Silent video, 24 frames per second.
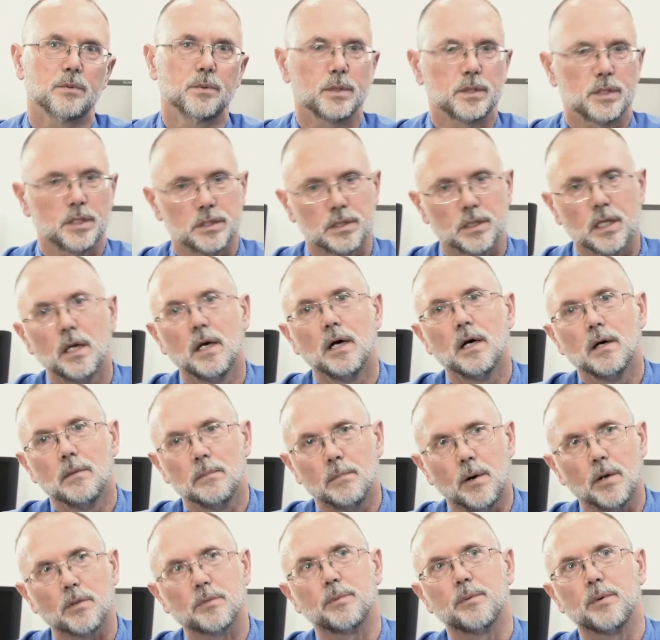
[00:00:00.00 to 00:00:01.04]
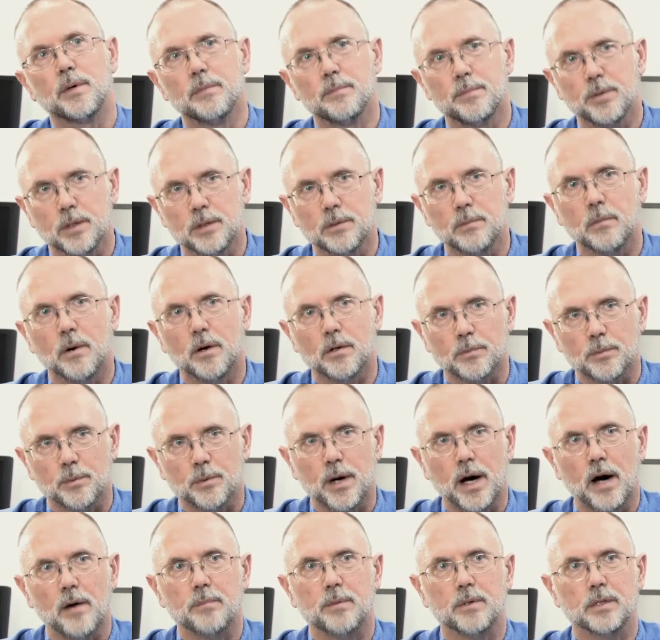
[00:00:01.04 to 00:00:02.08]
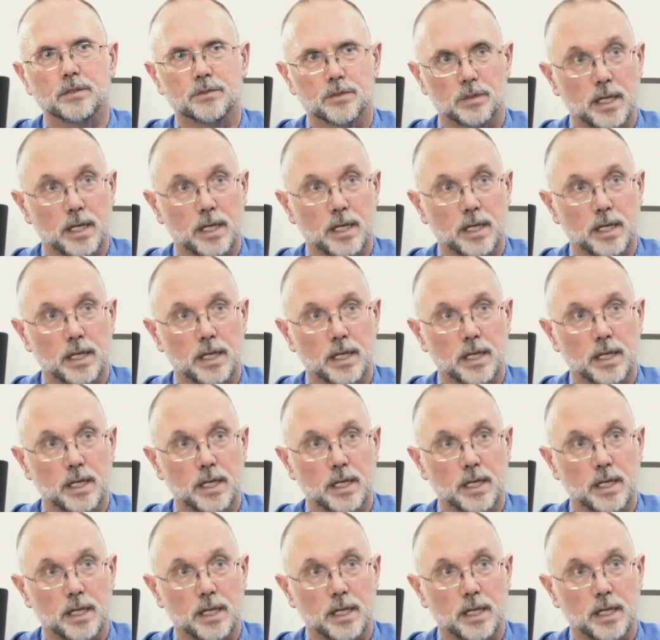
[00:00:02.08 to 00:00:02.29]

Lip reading: which is multiple input, multiple output.